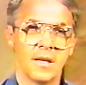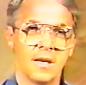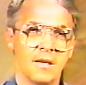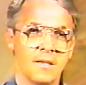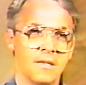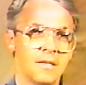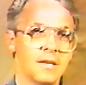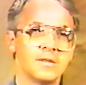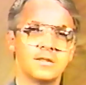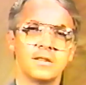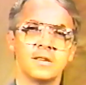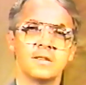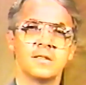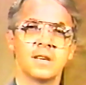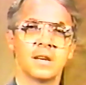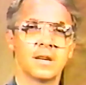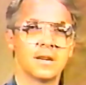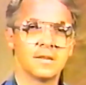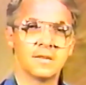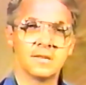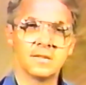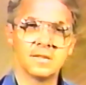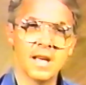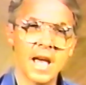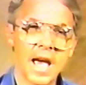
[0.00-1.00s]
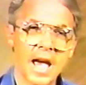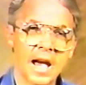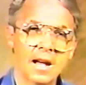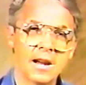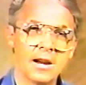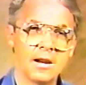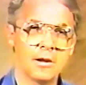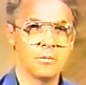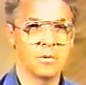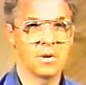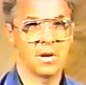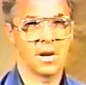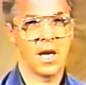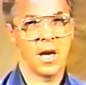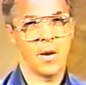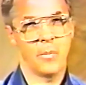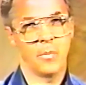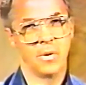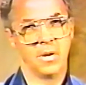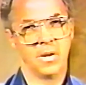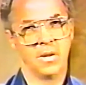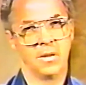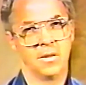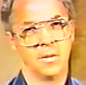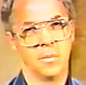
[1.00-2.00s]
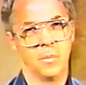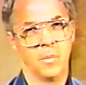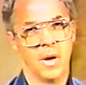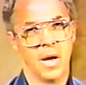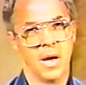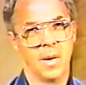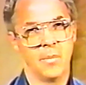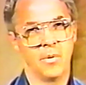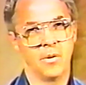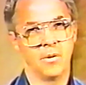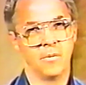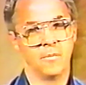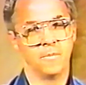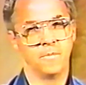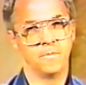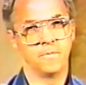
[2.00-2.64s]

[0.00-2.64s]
This is exactly what happened in the Bible.